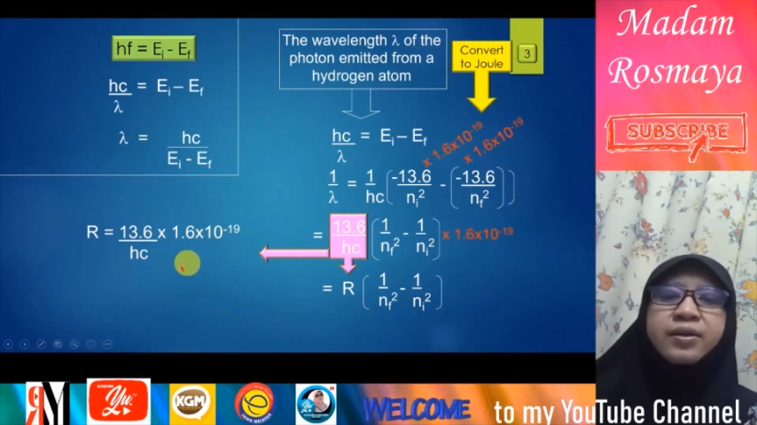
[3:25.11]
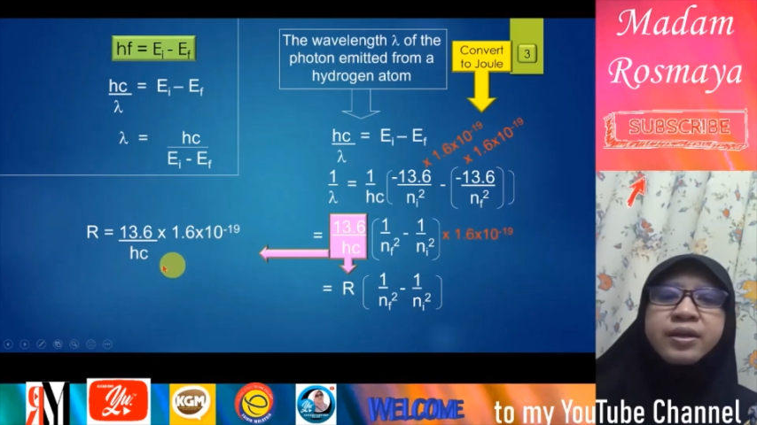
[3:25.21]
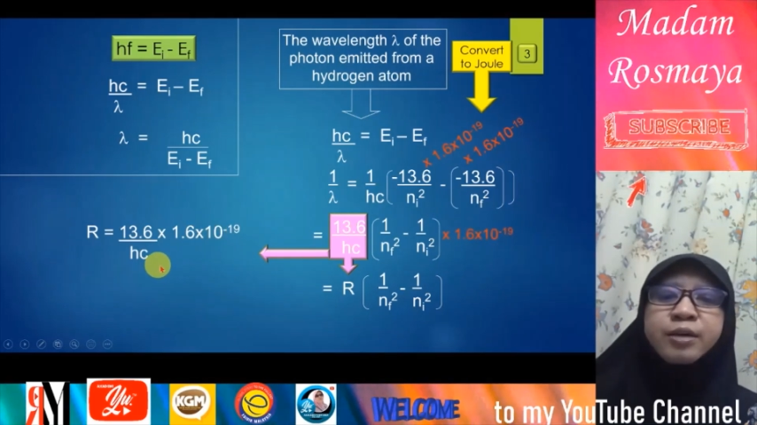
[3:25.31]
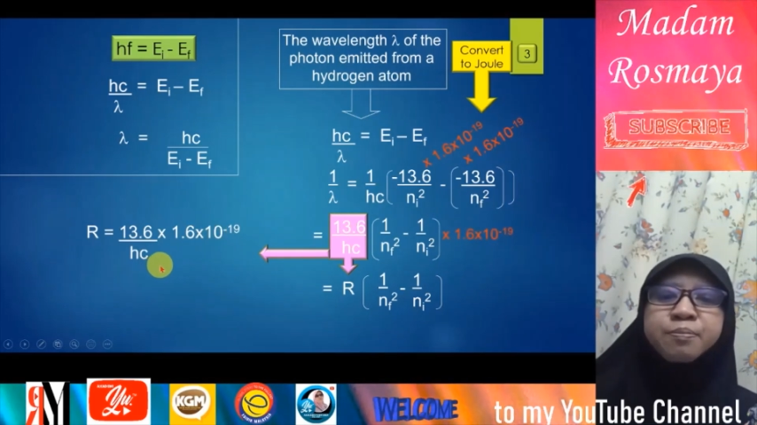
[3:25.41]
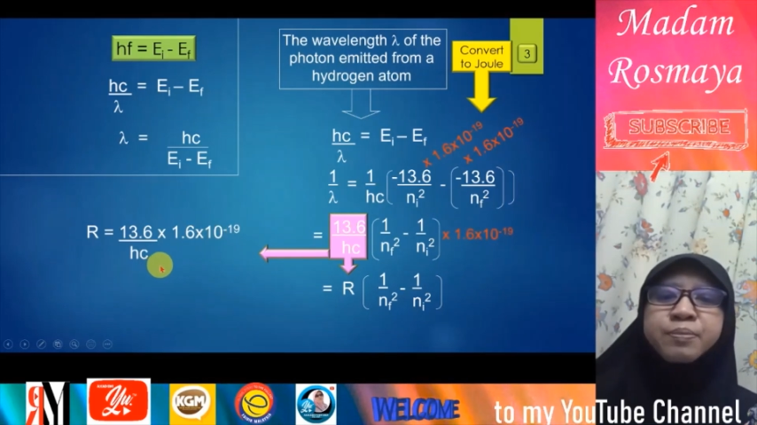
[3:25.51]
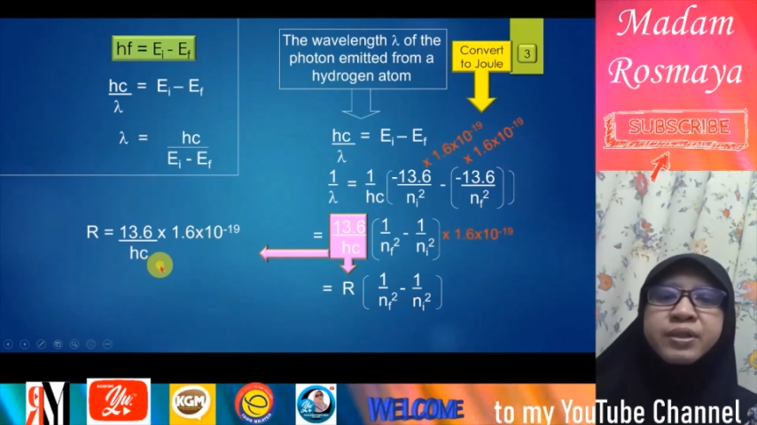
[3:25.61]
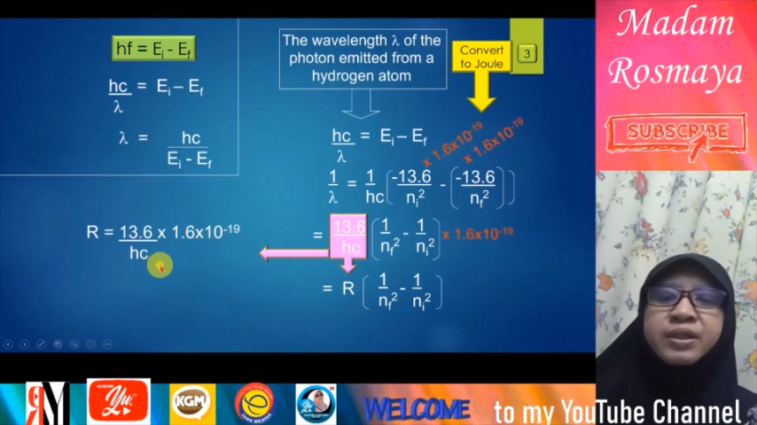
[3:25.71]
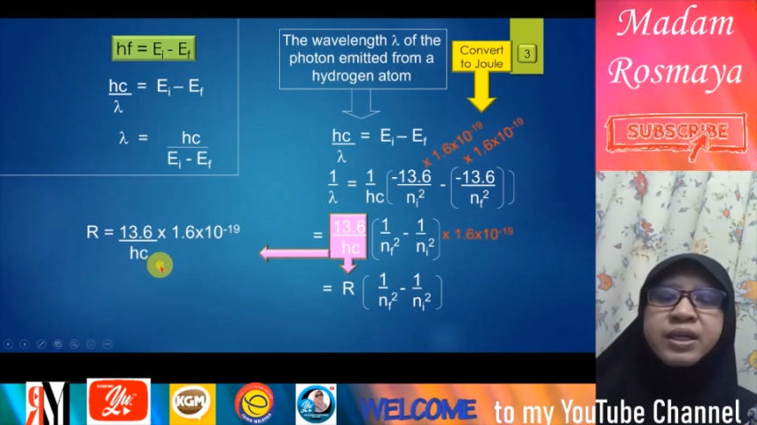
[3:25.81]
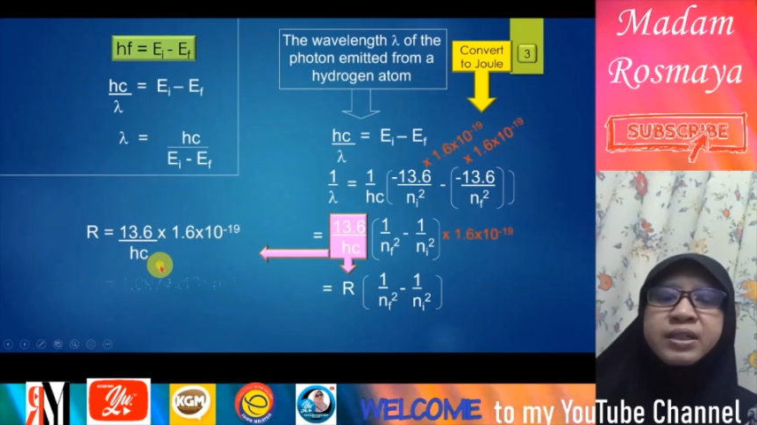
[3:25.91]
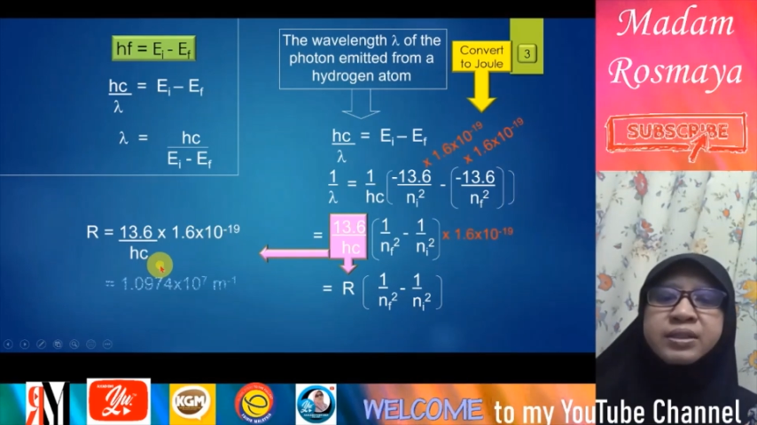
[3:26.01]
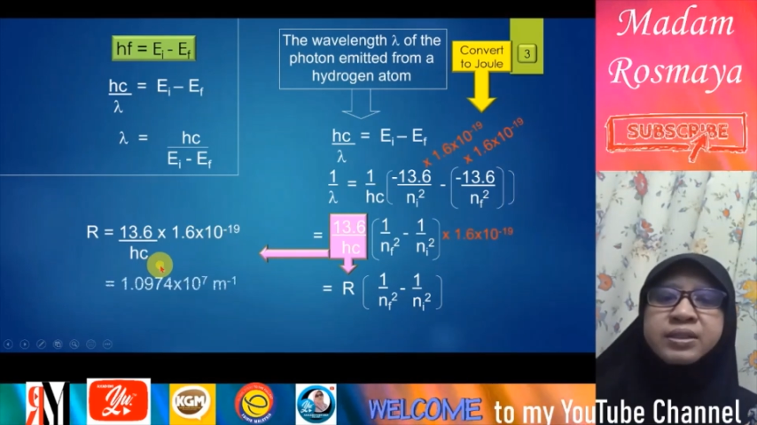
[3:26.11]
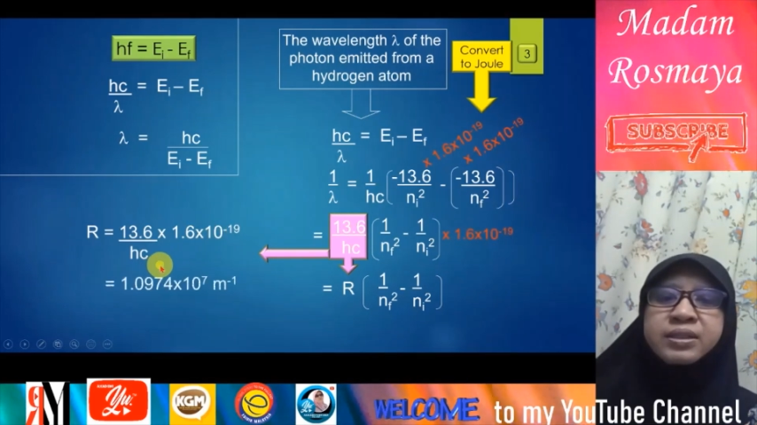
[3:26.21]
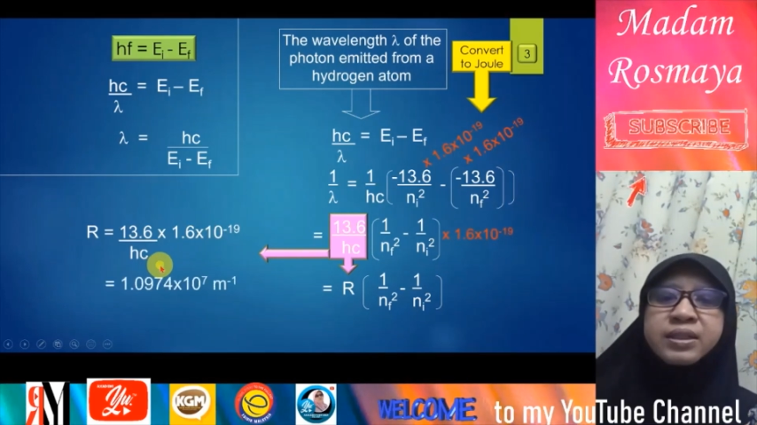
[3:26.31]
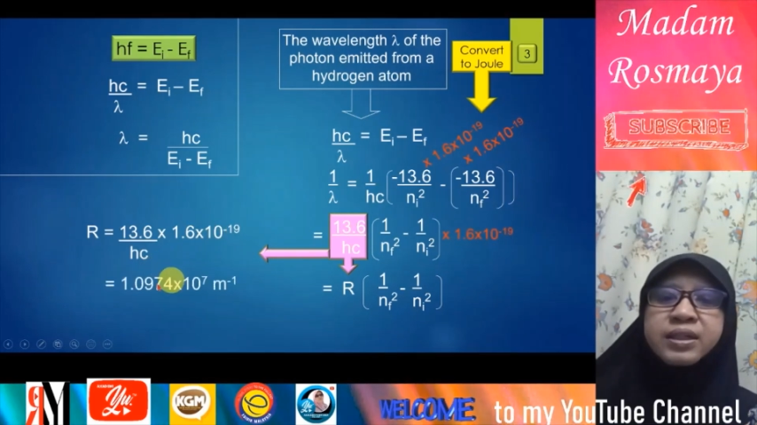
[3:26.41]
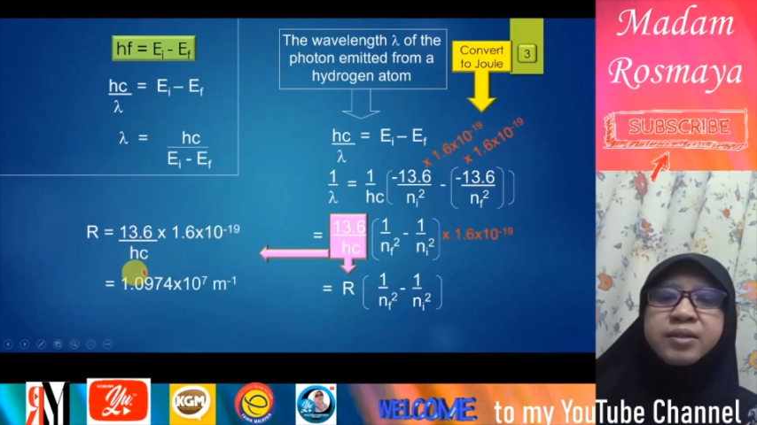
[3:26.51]
Okay, per
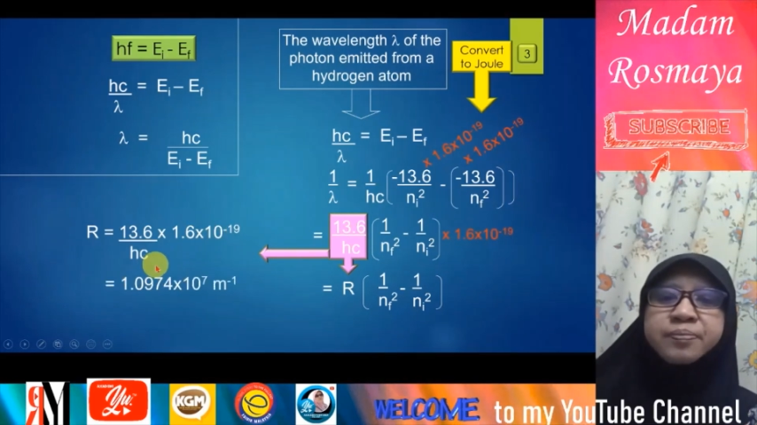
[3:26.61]
hc.